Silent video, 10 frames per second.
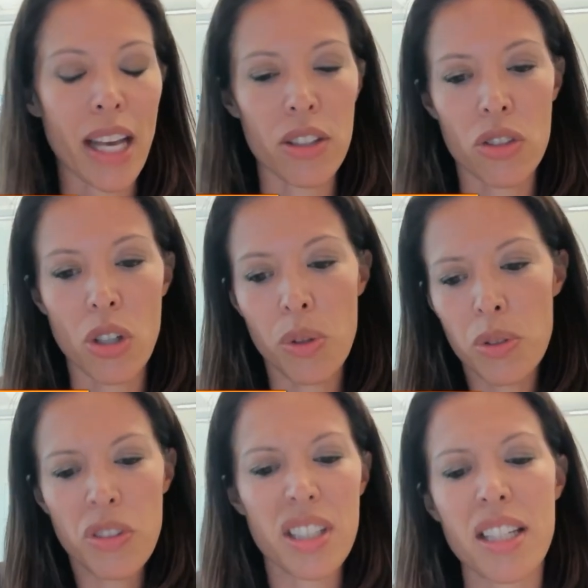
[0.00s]
and mm-hmm. so
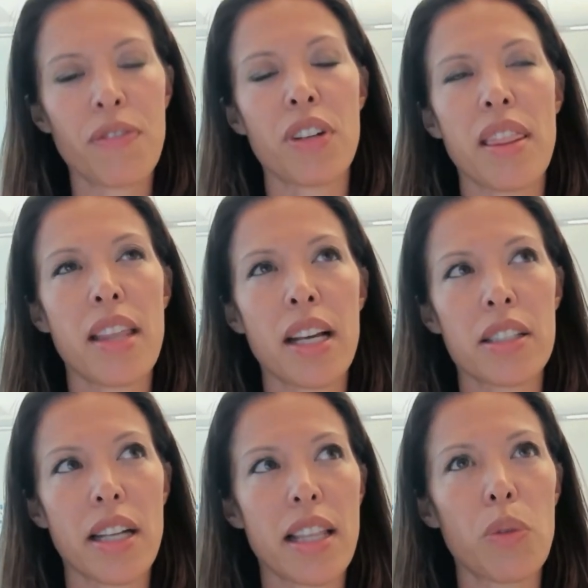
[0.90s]
those are the things
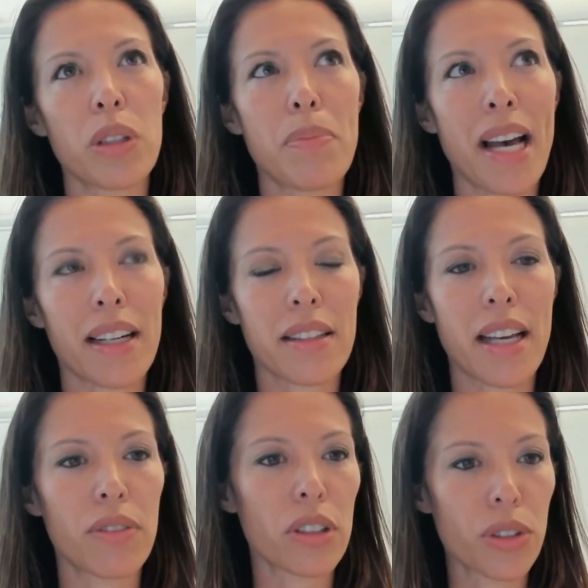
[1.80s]
that I think will impact
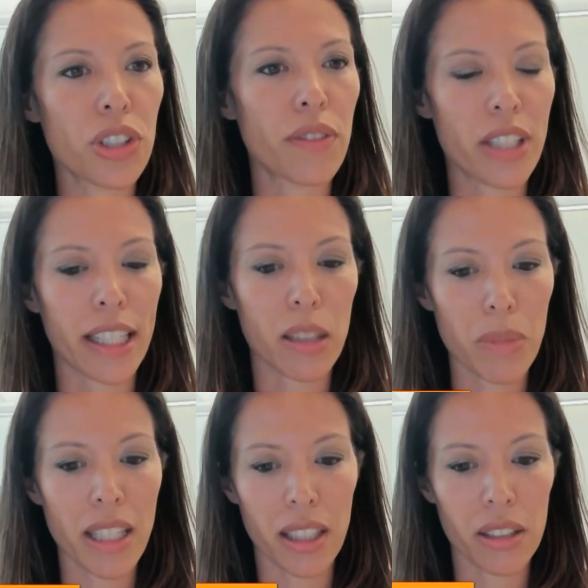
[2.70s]
the evolution of tech and
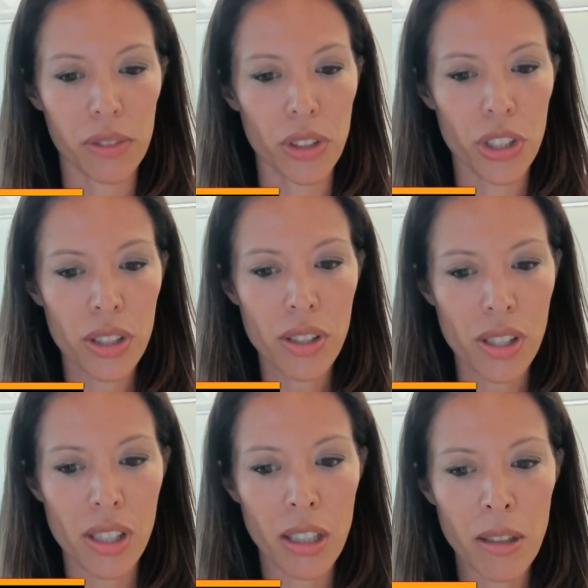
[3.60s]
media
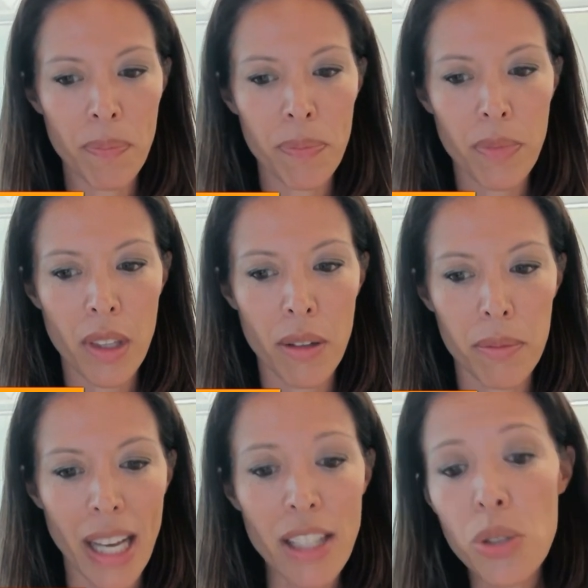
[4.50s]
convergence.
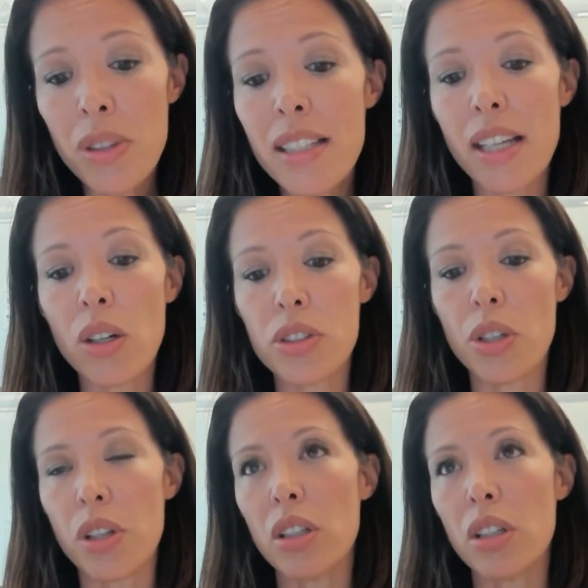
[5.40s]
Mm-hmm. I do think for the